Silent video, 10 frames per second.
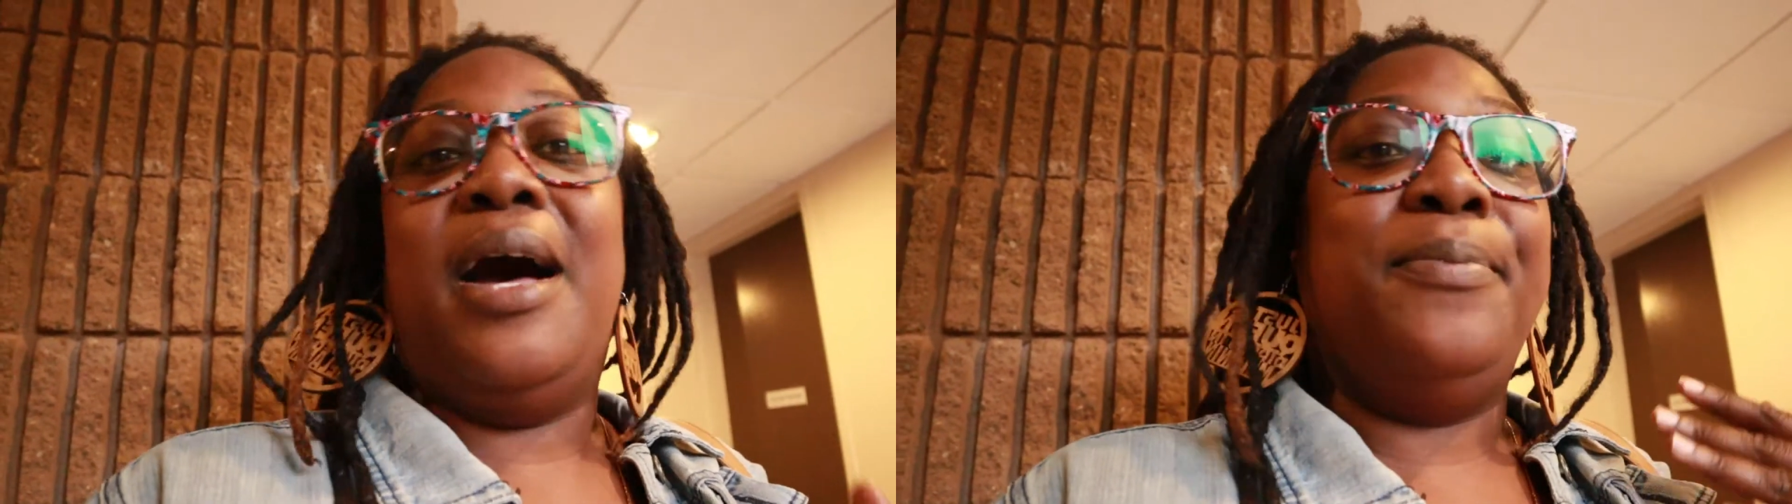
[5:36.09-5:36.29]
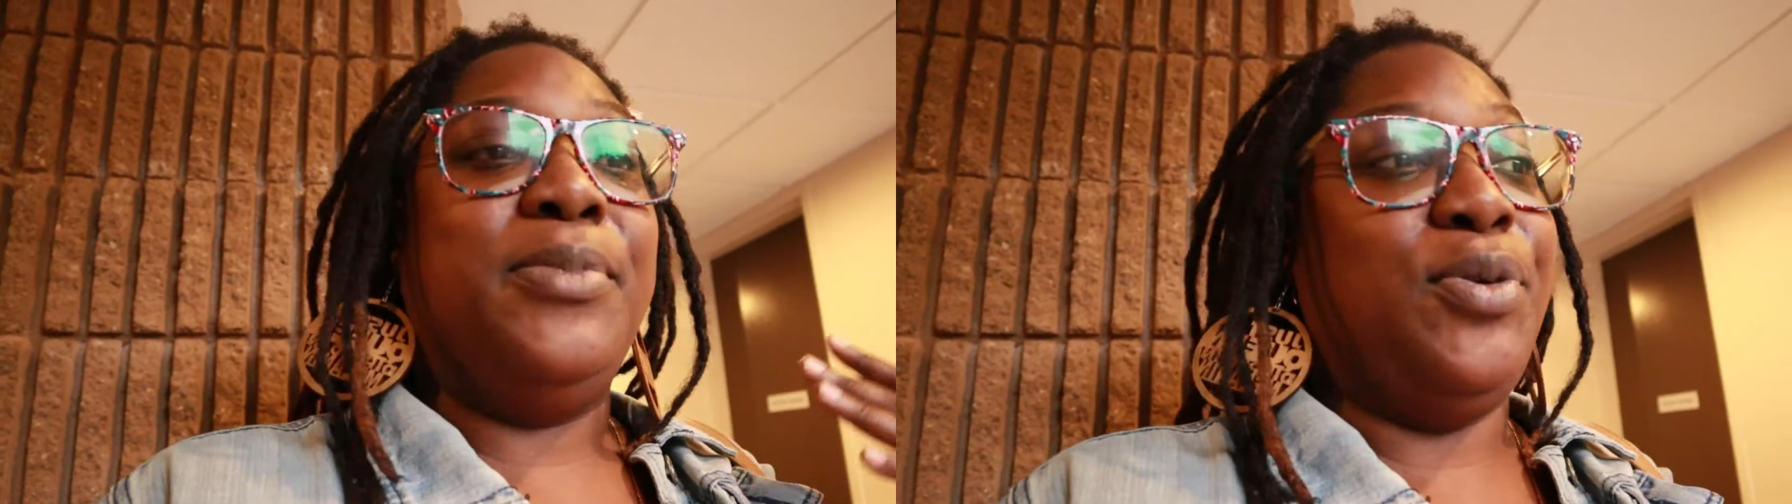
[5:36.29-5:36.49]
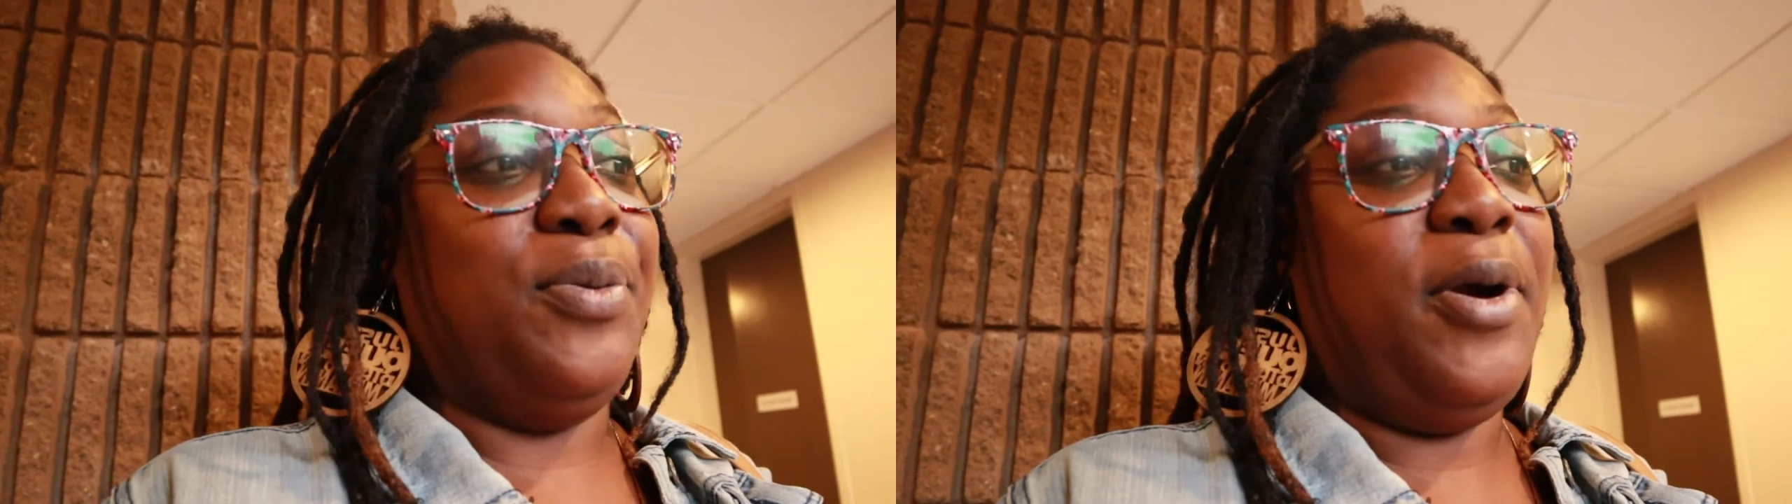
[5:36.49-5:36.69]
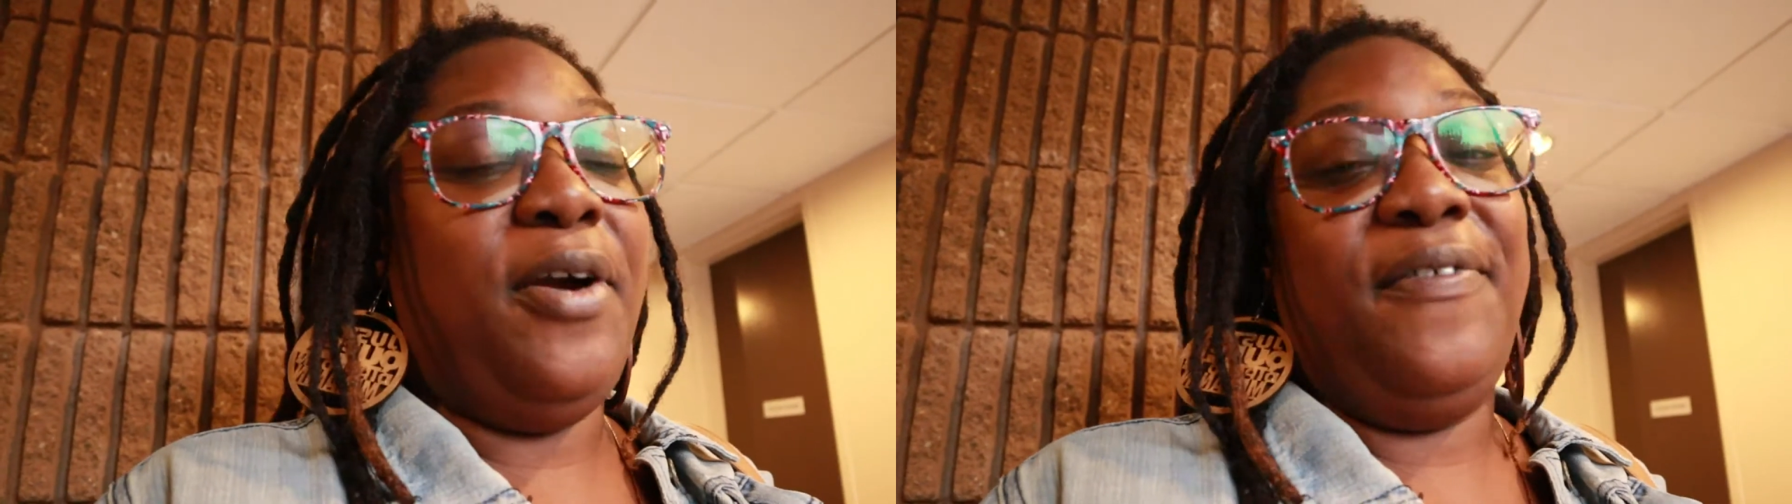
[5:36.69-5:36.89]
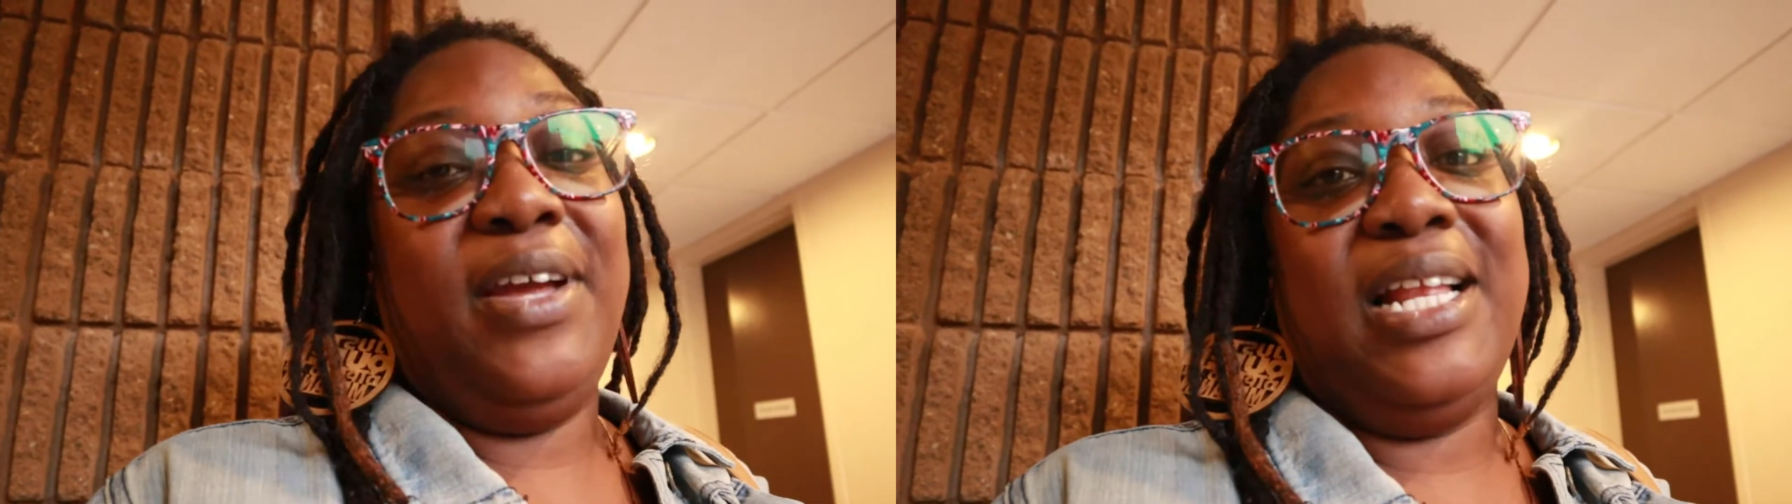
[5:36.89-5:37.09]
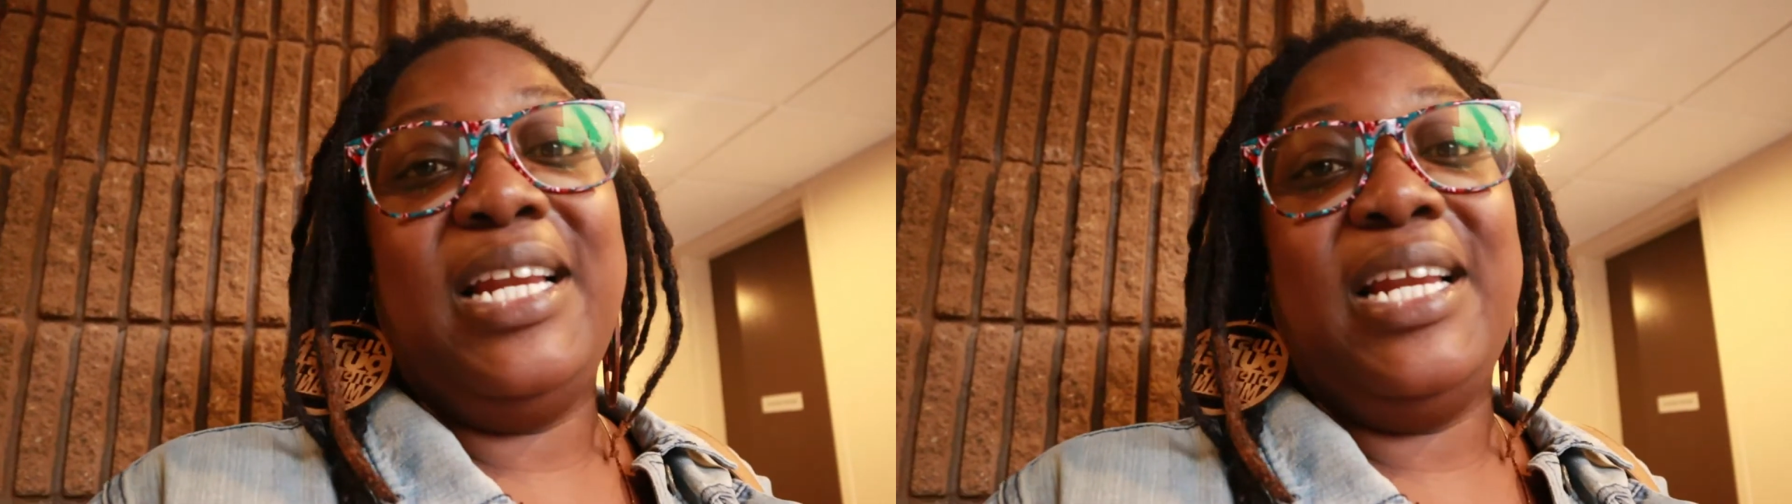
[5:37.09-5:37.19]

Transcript: I'm doing perfect.